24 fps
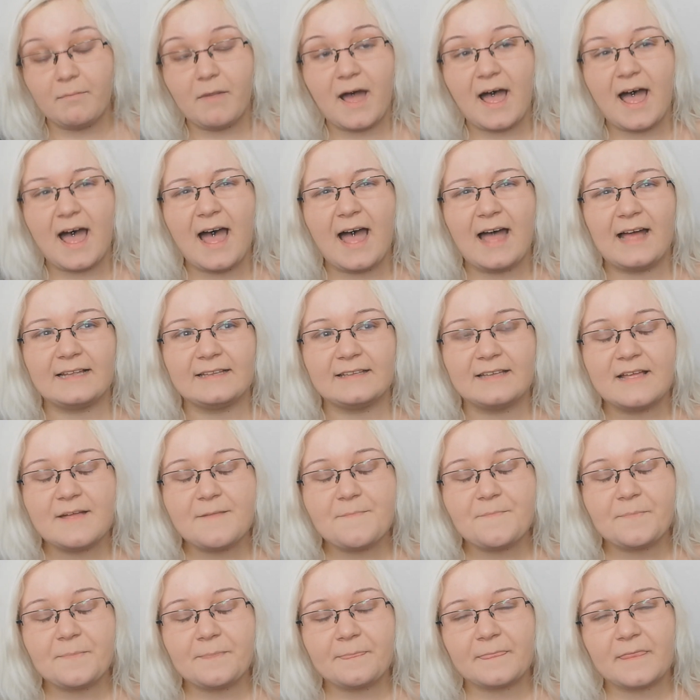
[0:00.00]
But
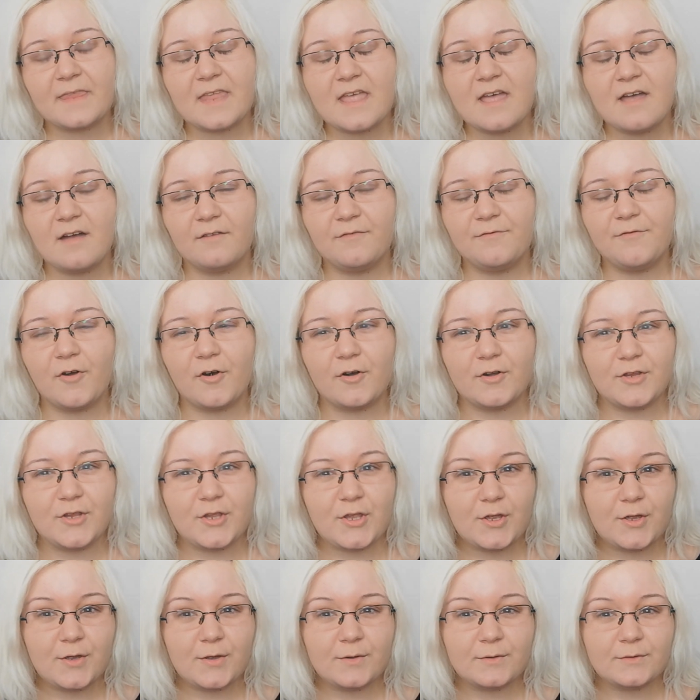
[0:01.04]
for
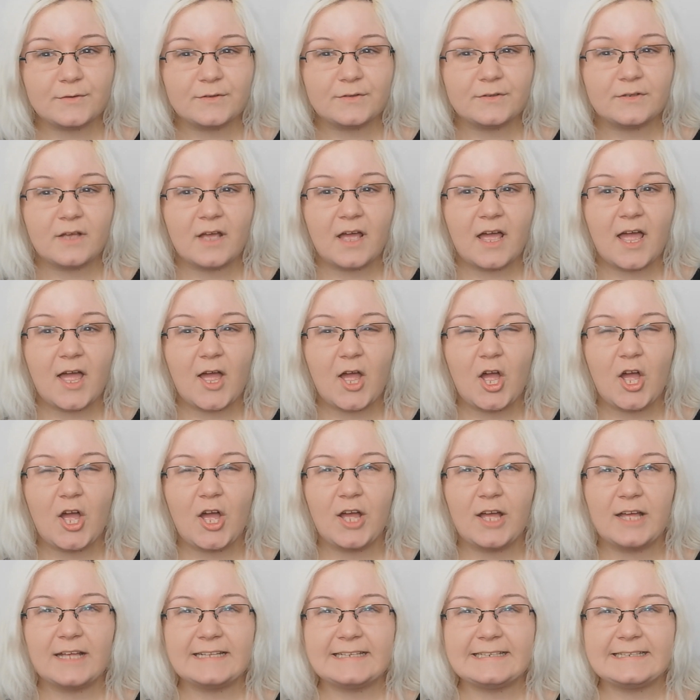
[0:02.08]
news,
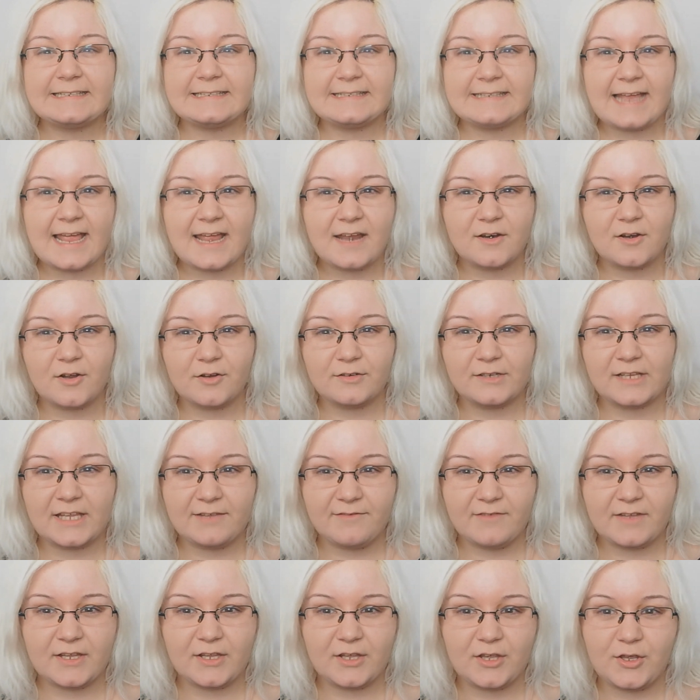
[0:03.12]
they're not
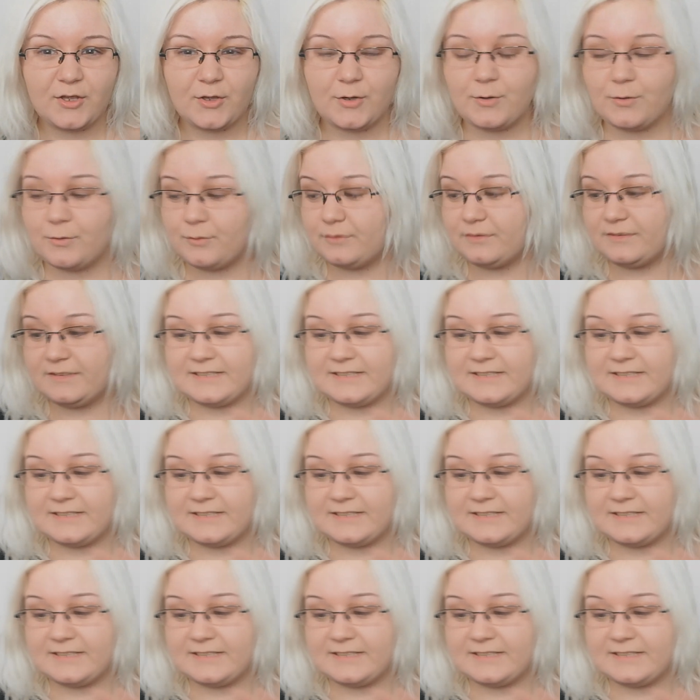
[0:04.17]
giving you